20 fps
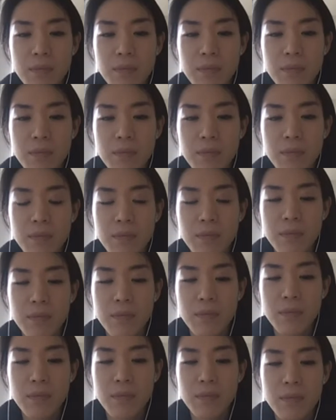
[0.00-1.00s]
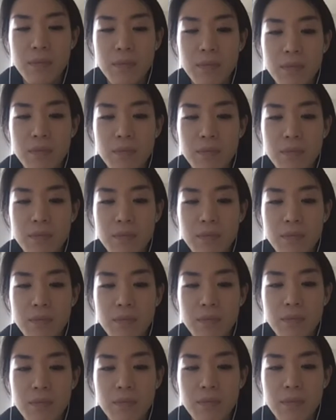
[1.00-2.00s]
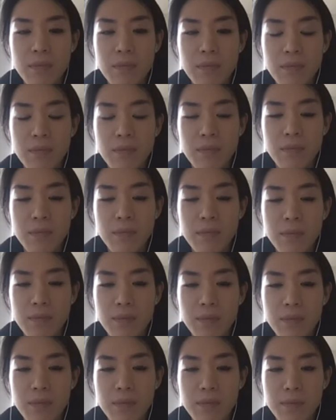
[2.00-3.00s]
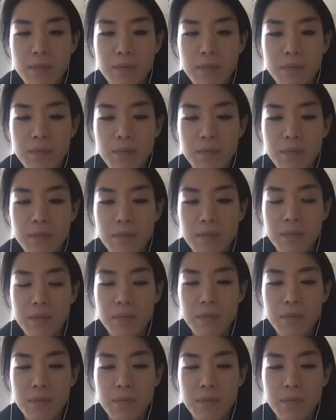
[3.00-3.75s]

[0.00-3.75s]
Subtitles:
(silent)